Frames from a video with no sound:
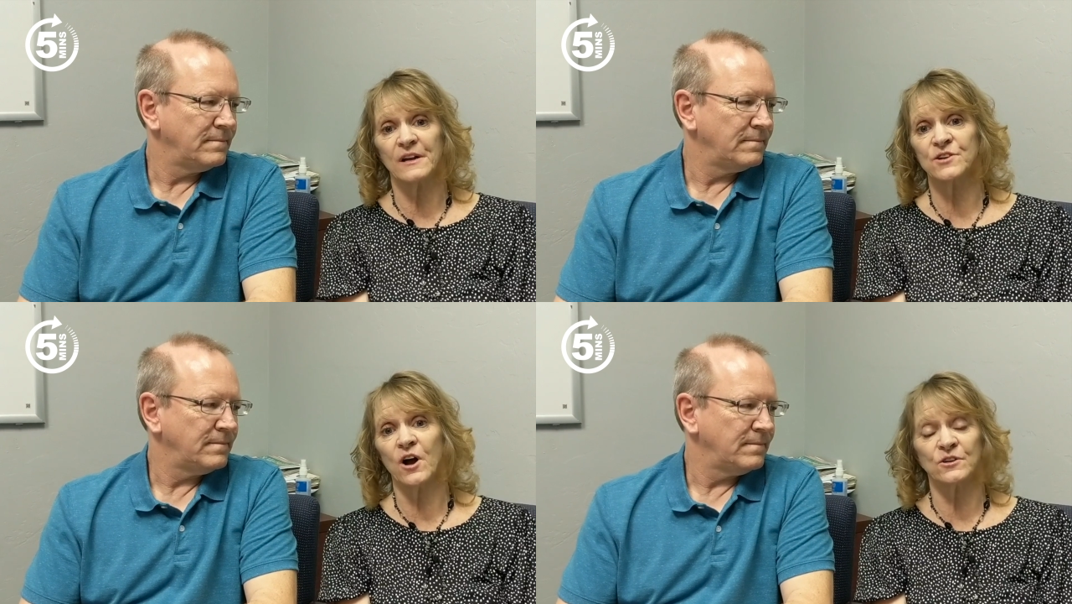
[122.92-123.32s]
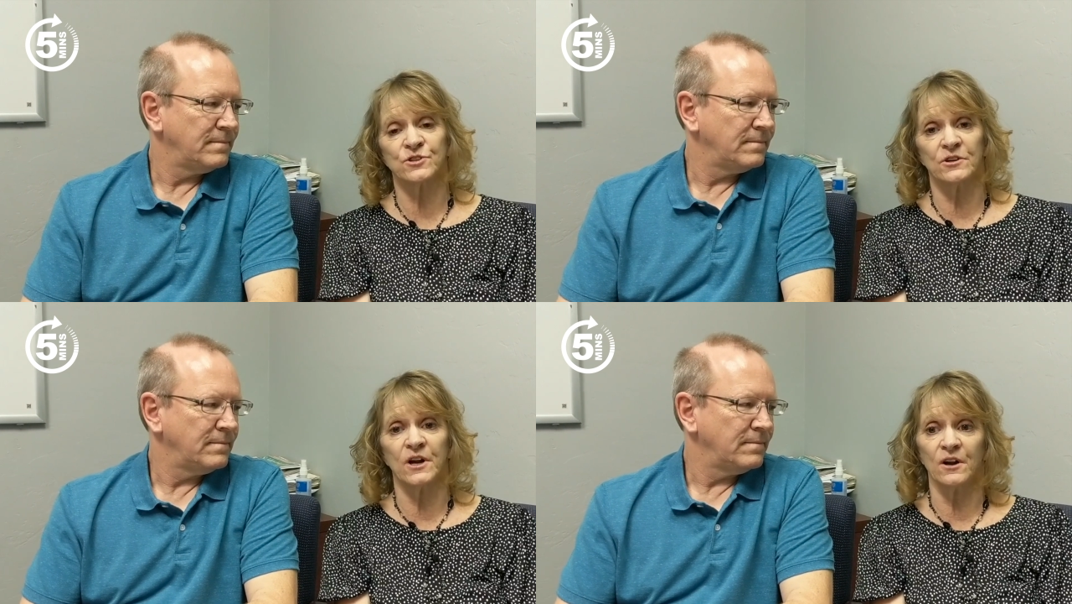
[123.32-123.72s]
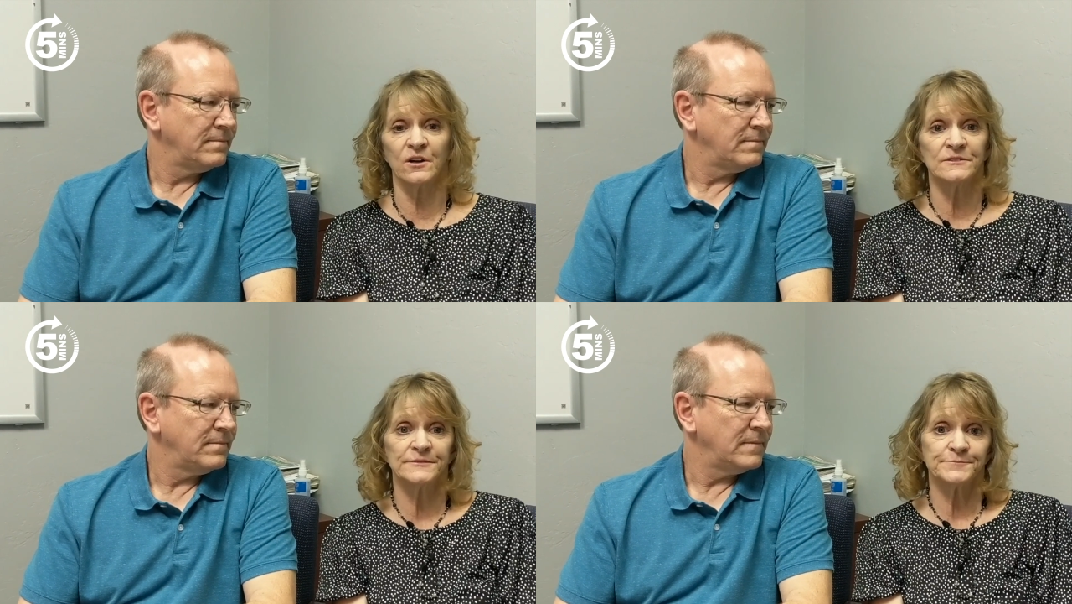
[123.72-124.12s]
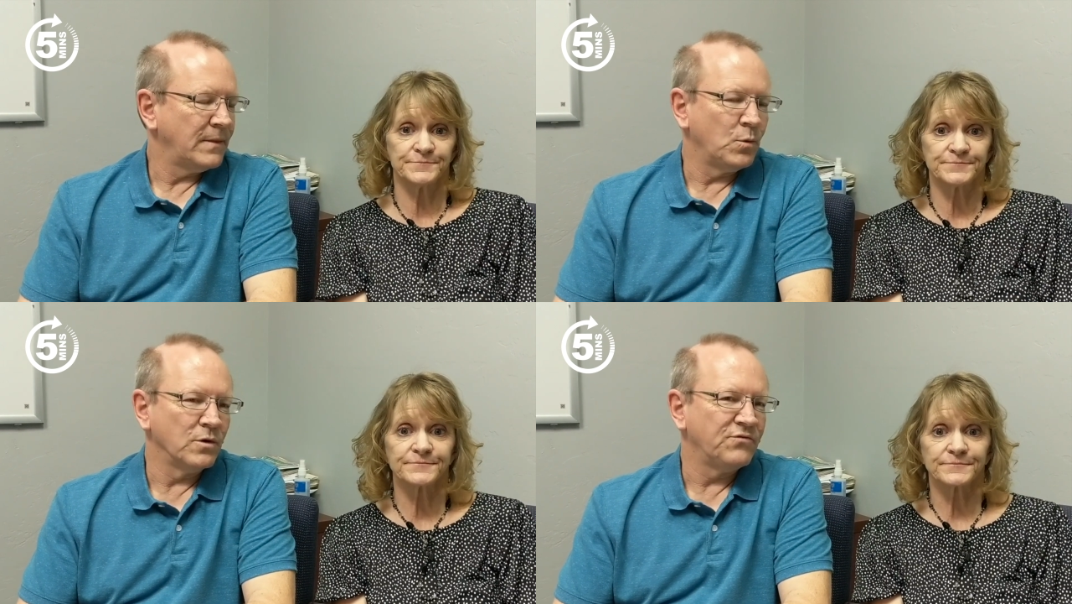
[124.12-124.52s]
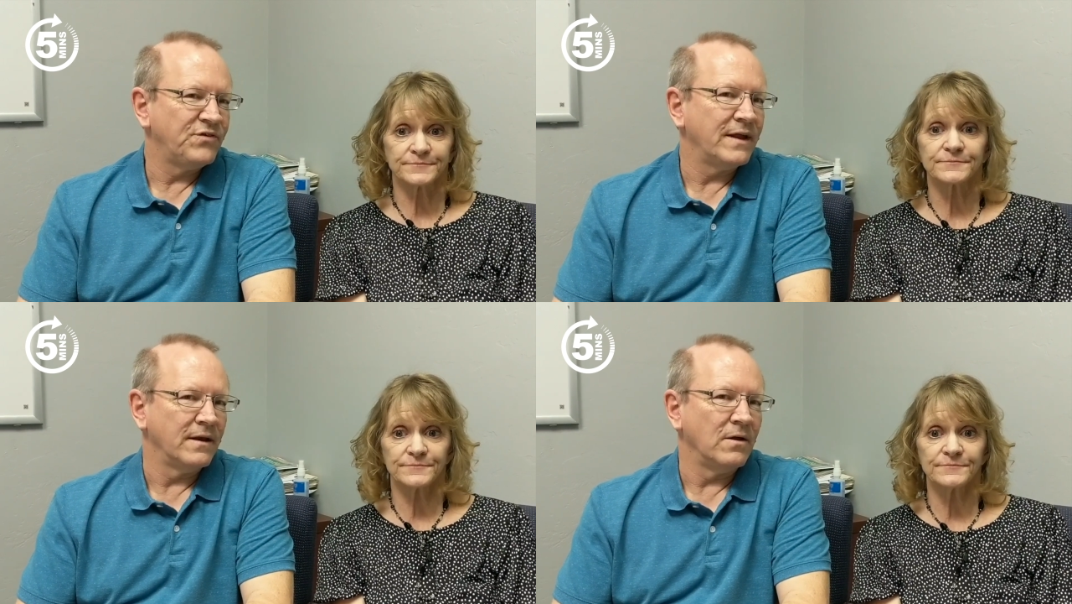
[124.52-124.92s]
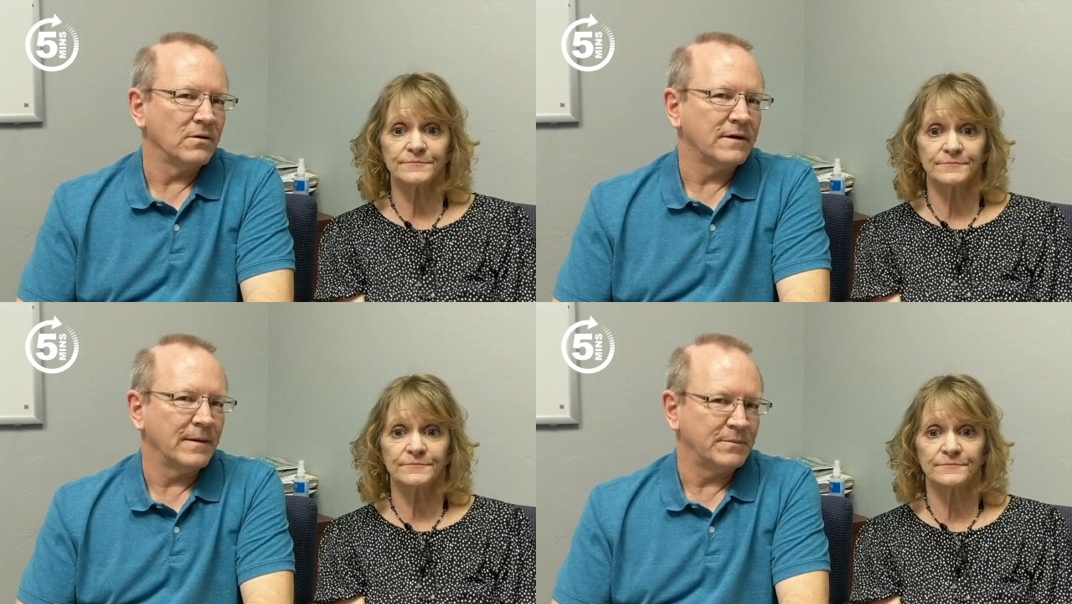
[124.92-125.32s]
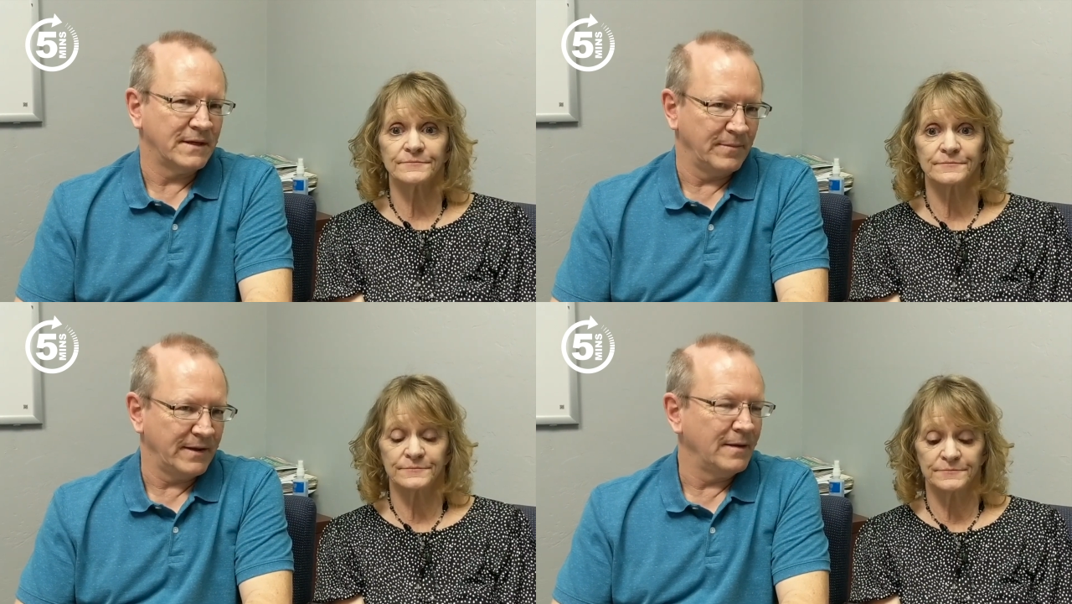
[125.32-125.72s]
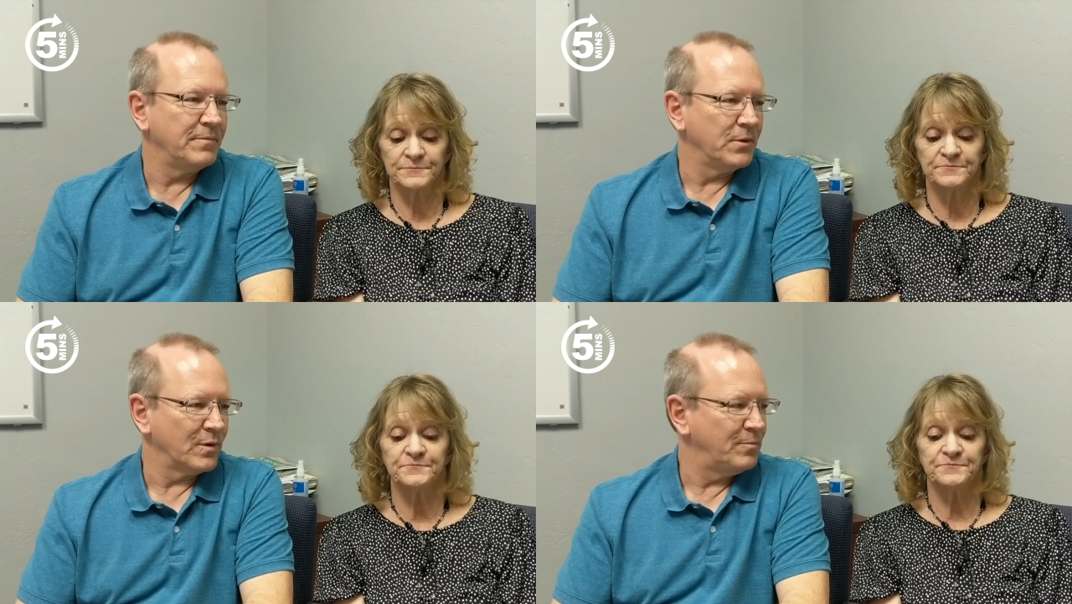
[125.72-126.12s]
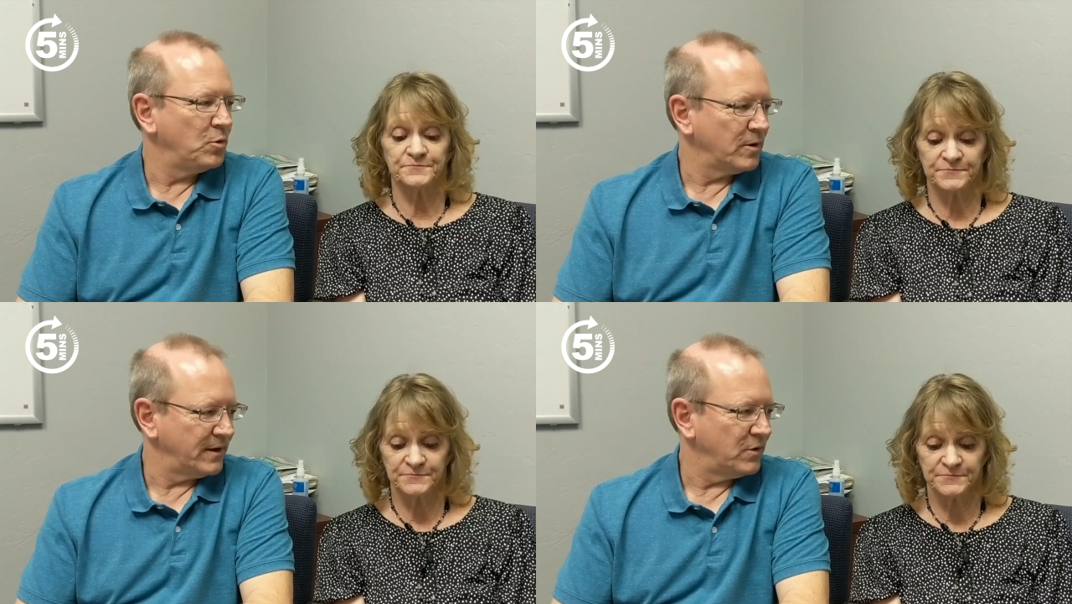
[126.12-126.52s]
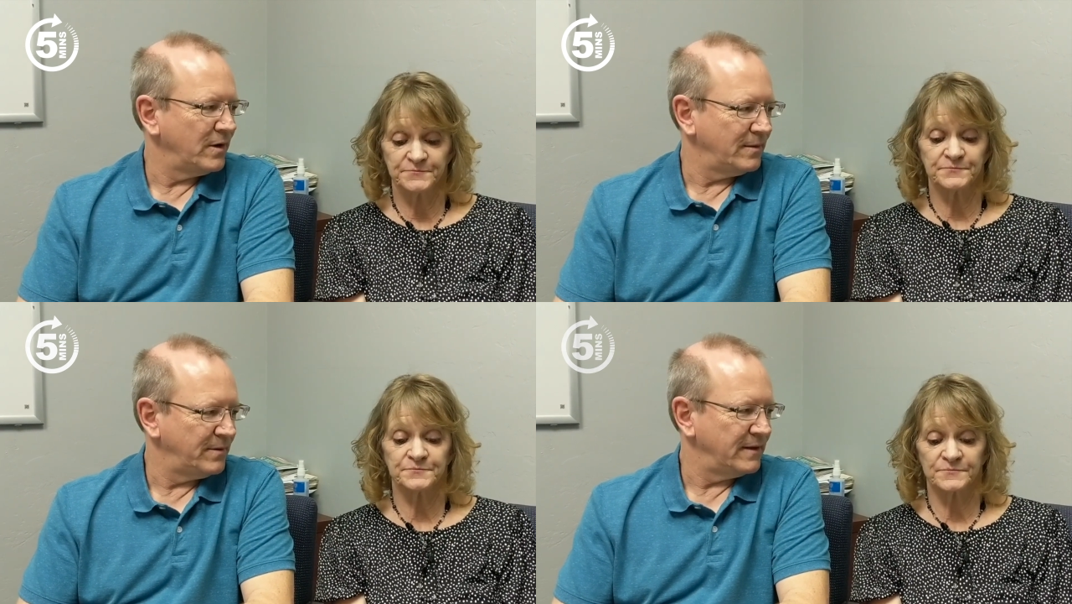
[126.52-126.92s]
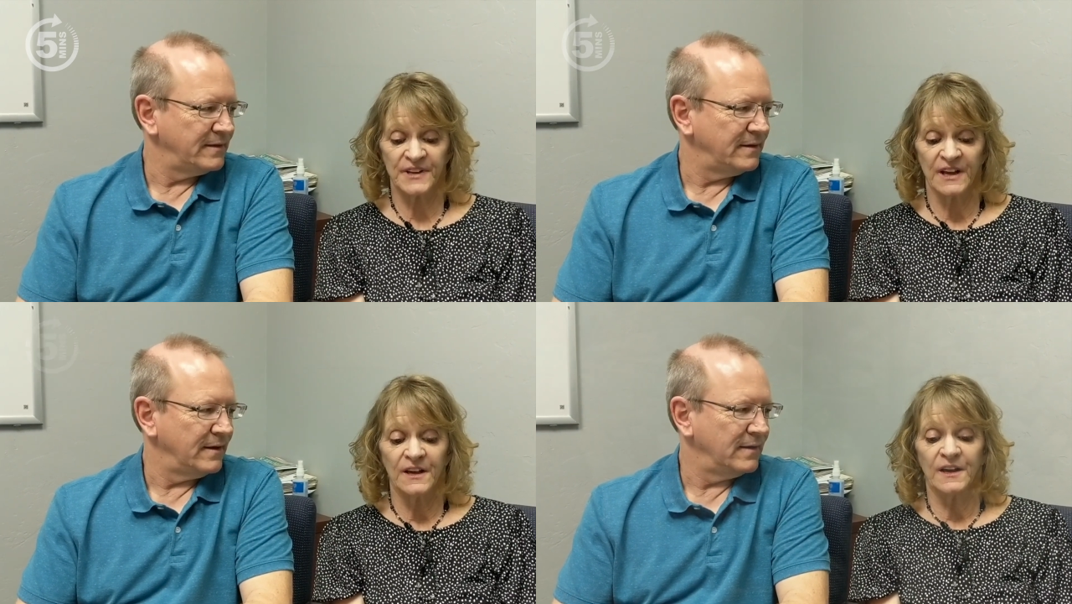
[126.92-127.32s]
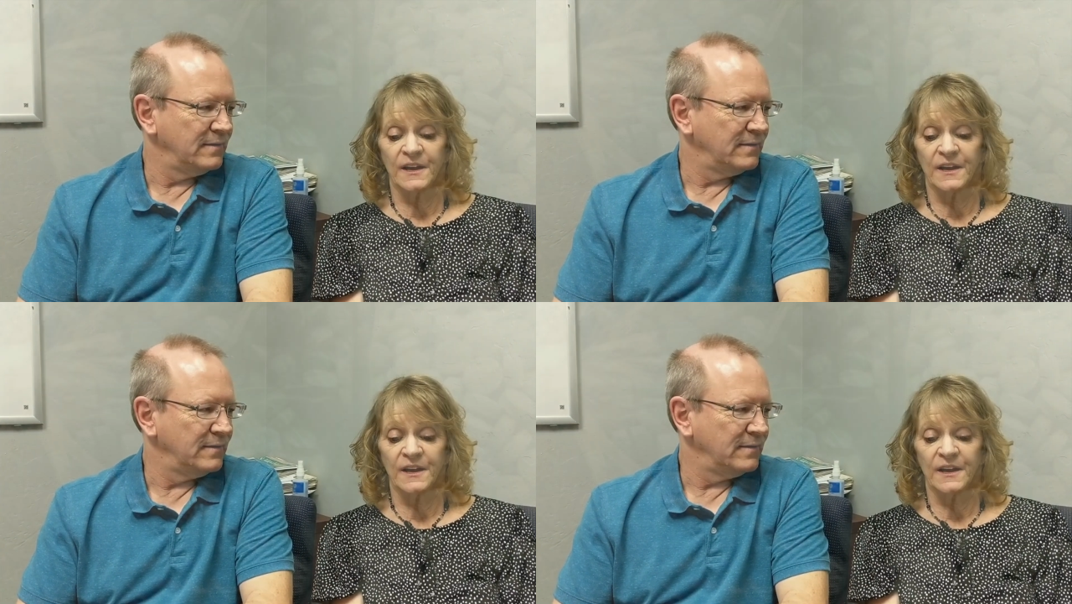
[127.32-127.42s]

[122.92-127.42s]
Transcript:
Speaker 1: I talk to here.
Speaker 2: And the word fentanyl kept coming up in the reporting quite a bit, didn't it?